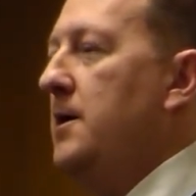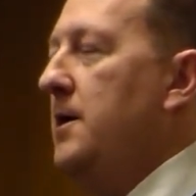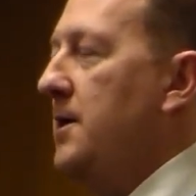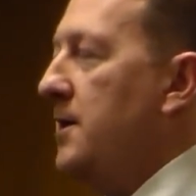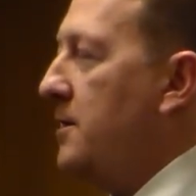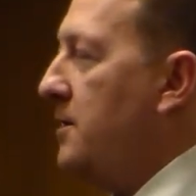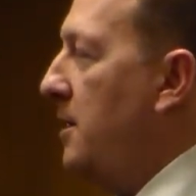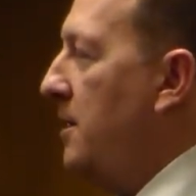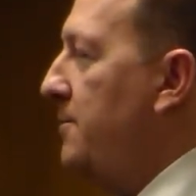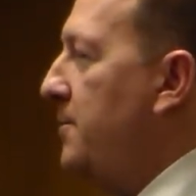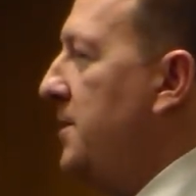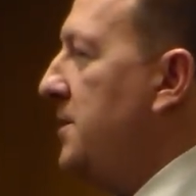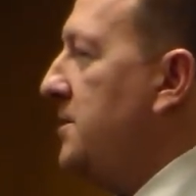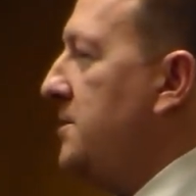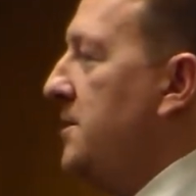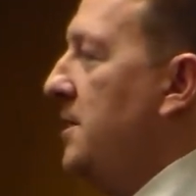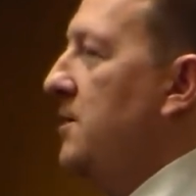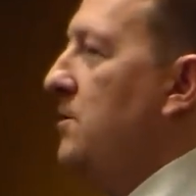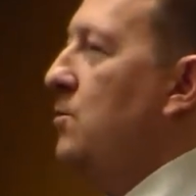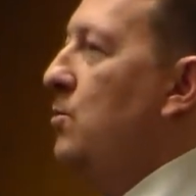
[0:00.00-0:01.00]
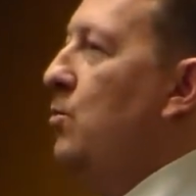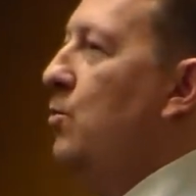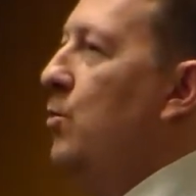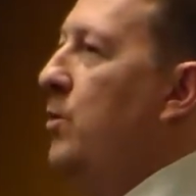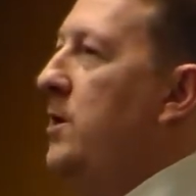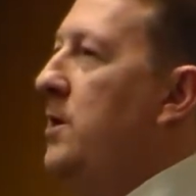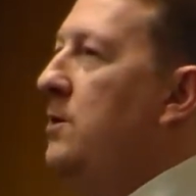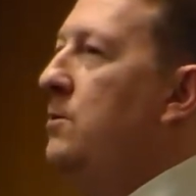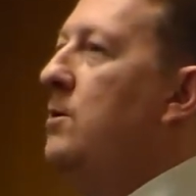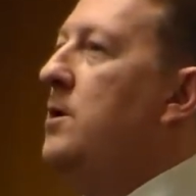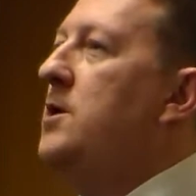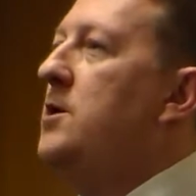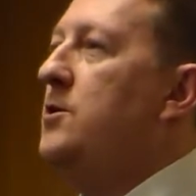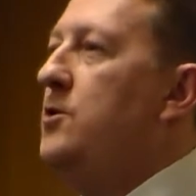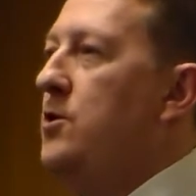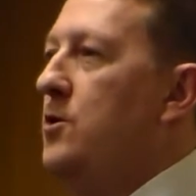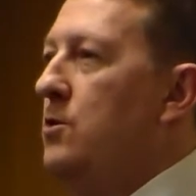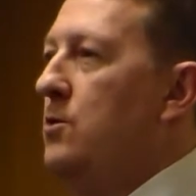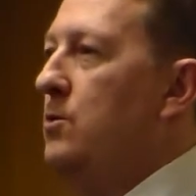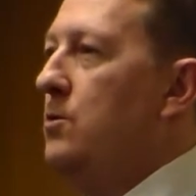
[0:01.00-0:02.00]
And the company said, what do you want to
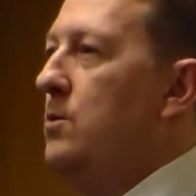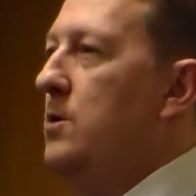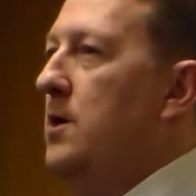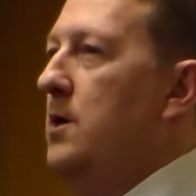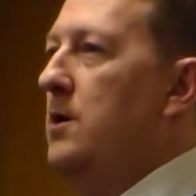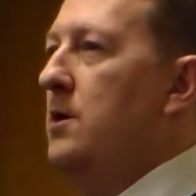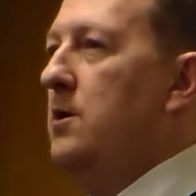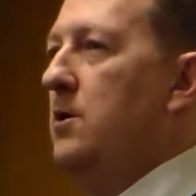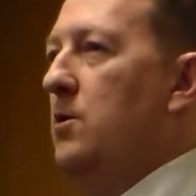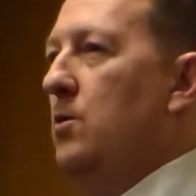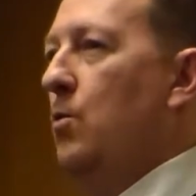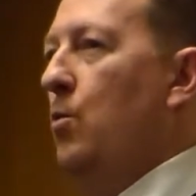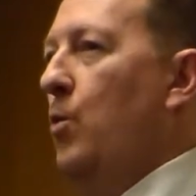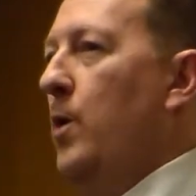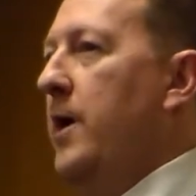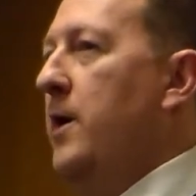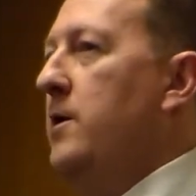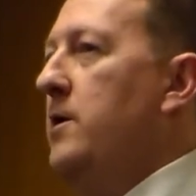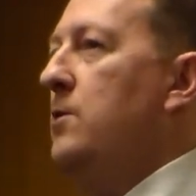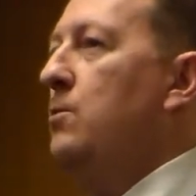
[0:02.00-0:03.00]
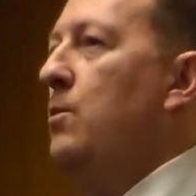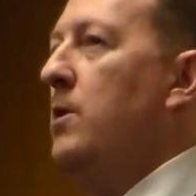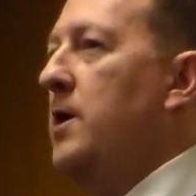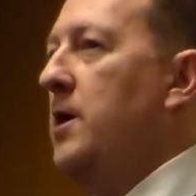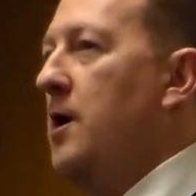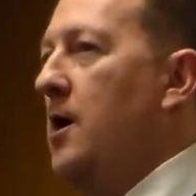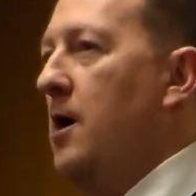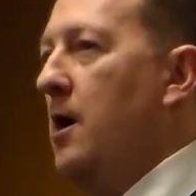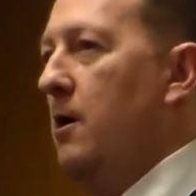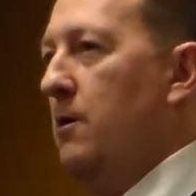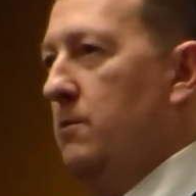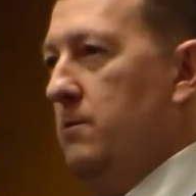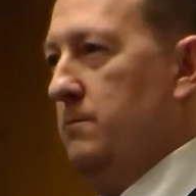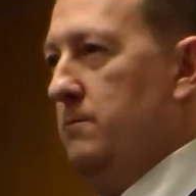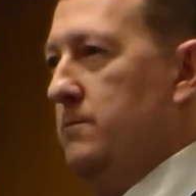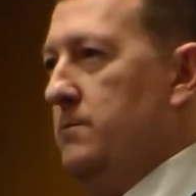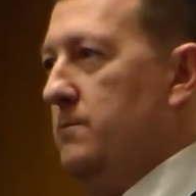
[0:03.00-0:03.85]
do? Where do you want to go?